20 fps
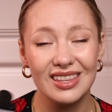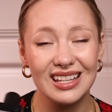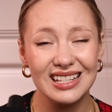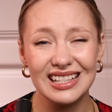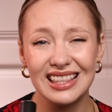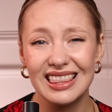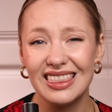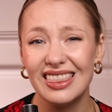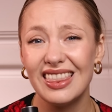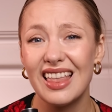
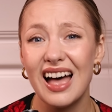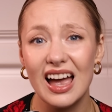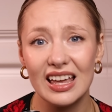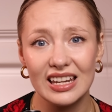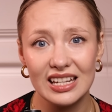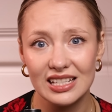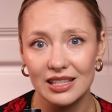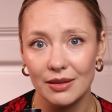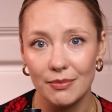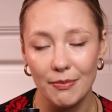This
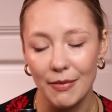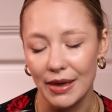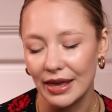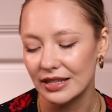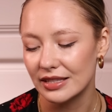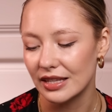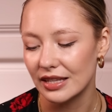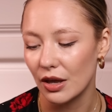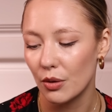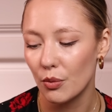line is
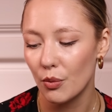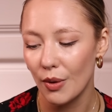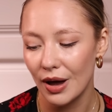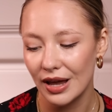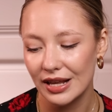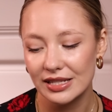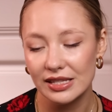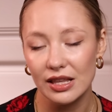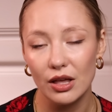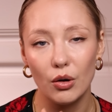amazing.
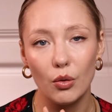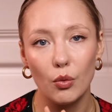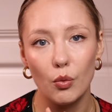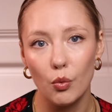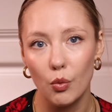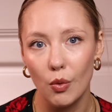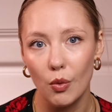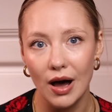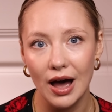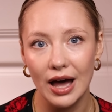YSL
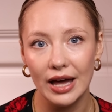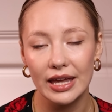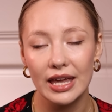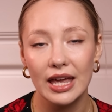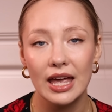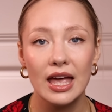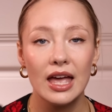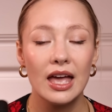Y.